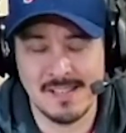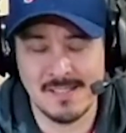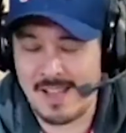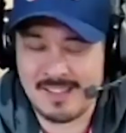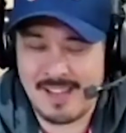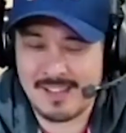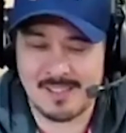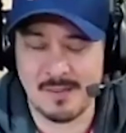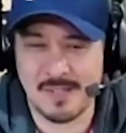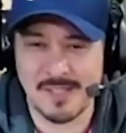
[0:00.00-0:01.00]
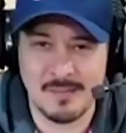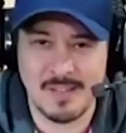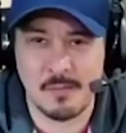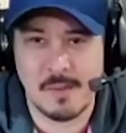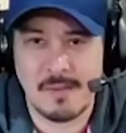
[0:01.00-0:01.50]
so I, I just don't think it
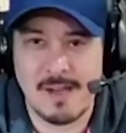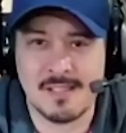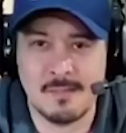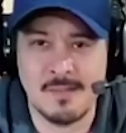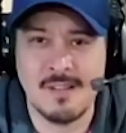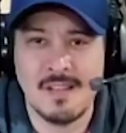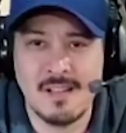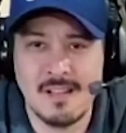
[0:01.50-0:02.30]
would ever be possible.